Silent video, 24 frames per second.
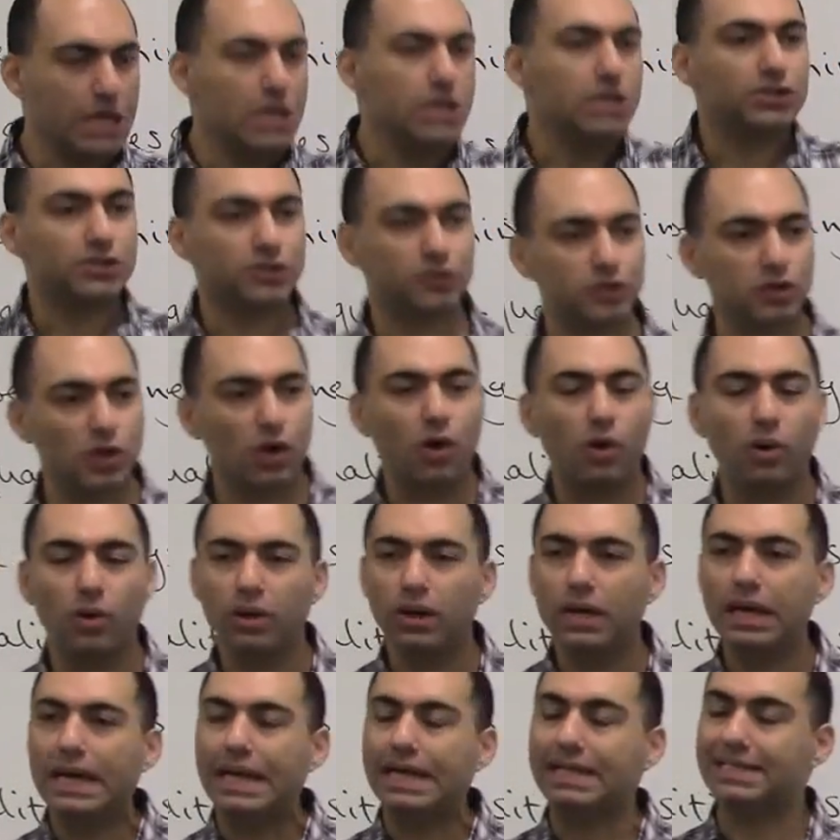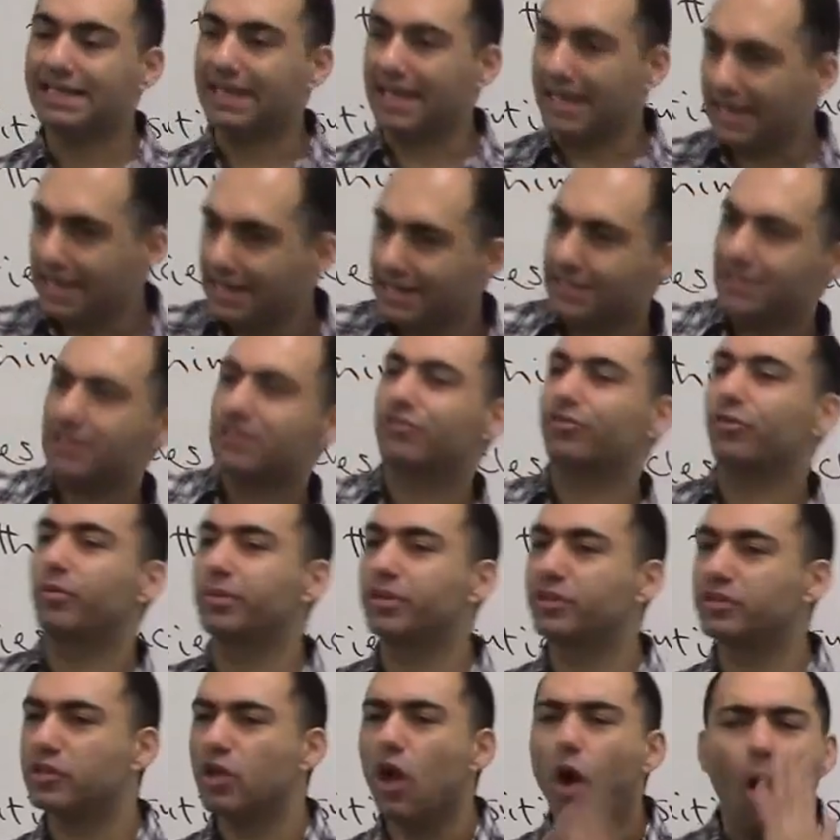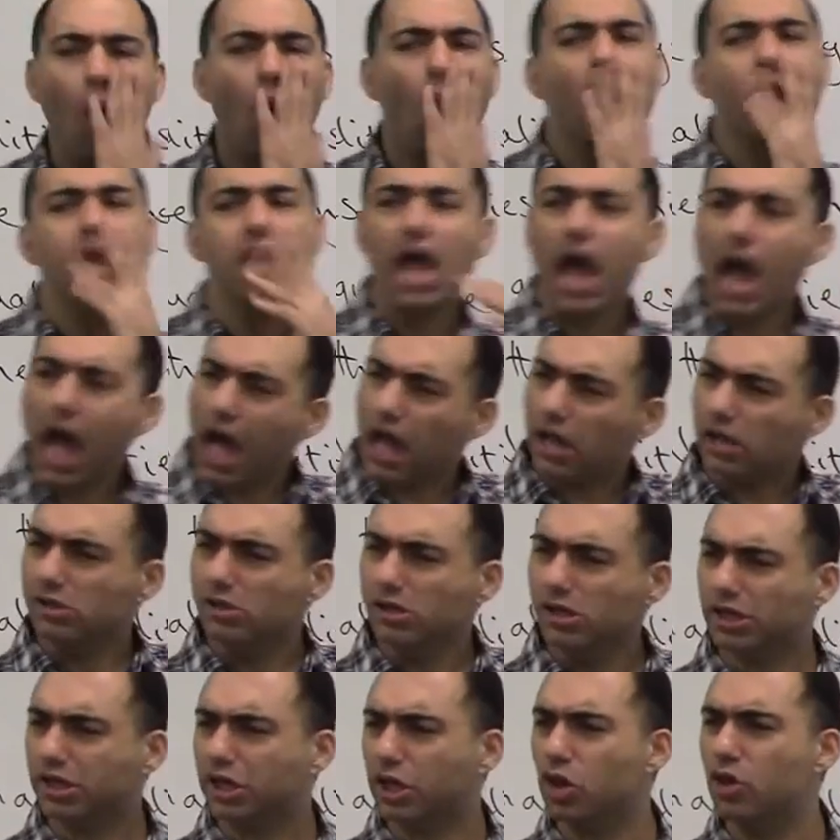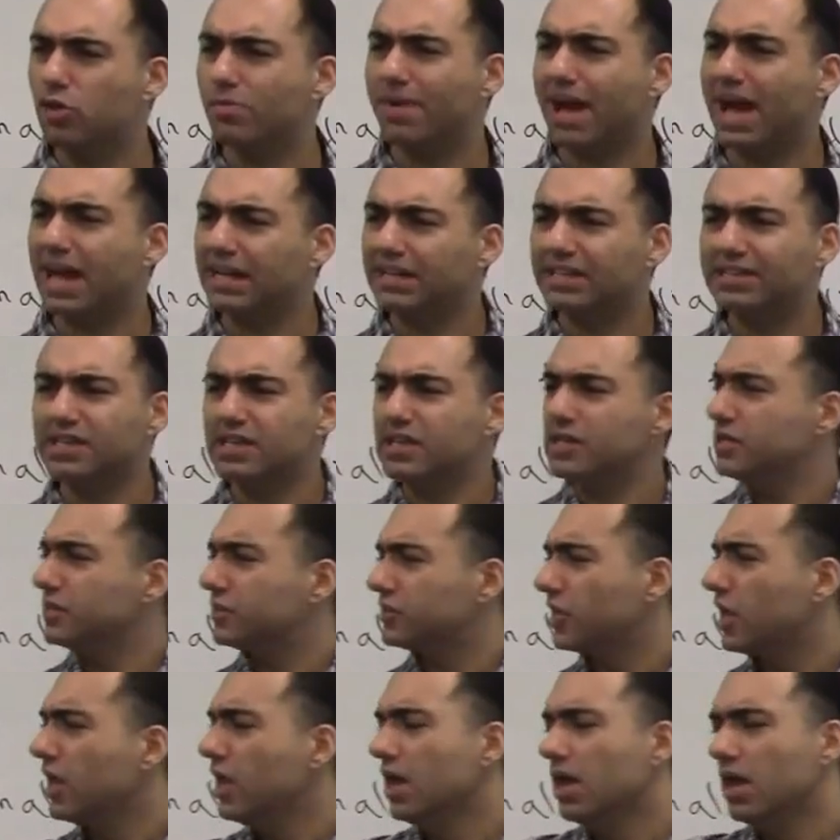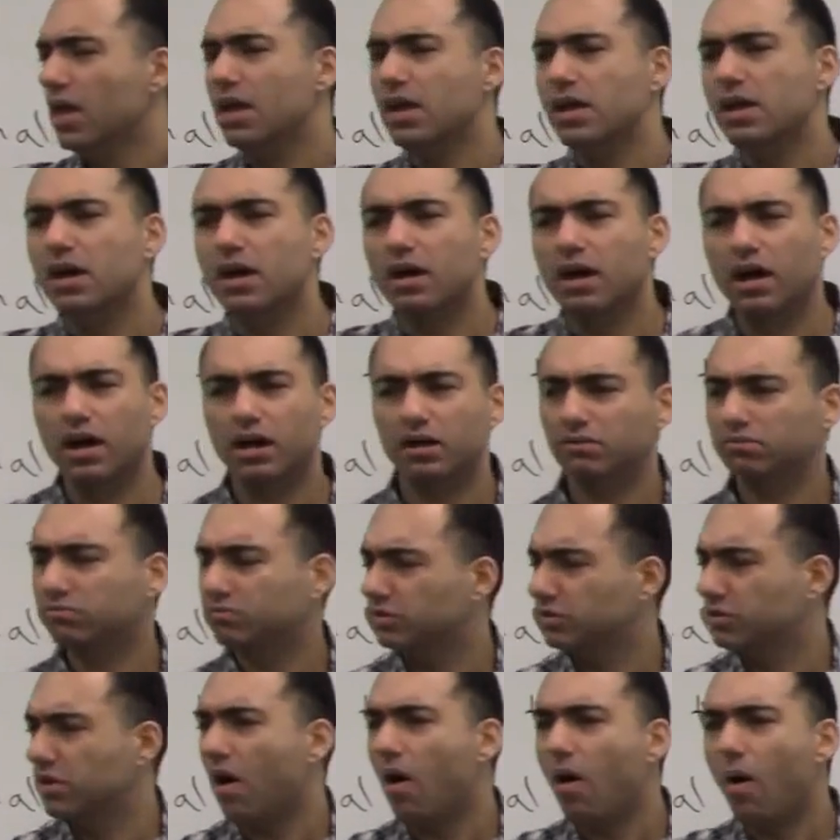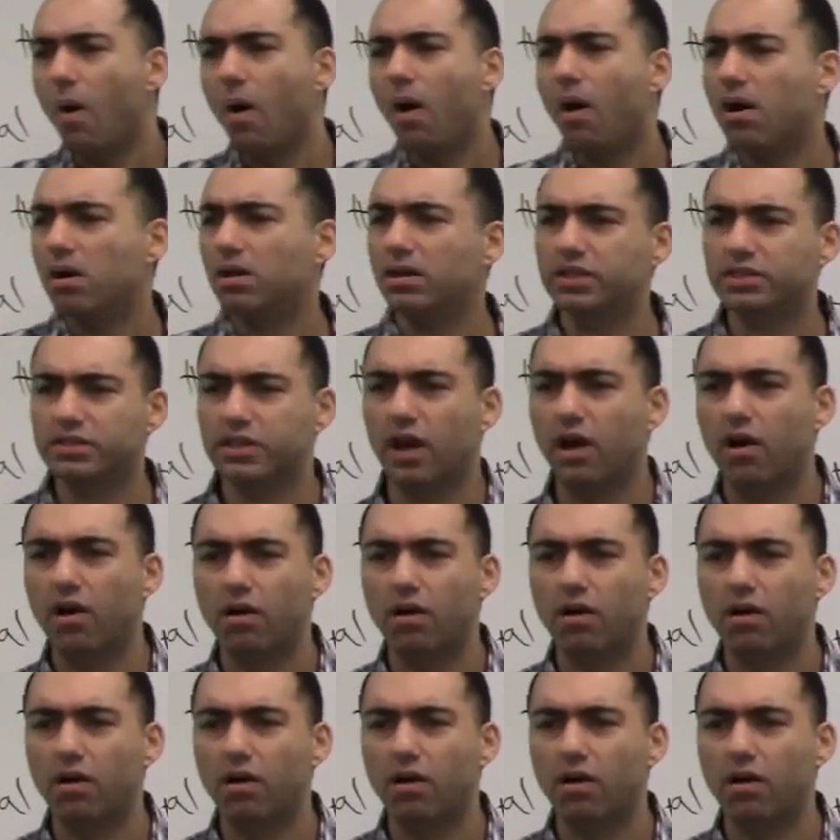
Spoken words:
So, it's easier for me to say, oh yeah, look, humanity is gone, it's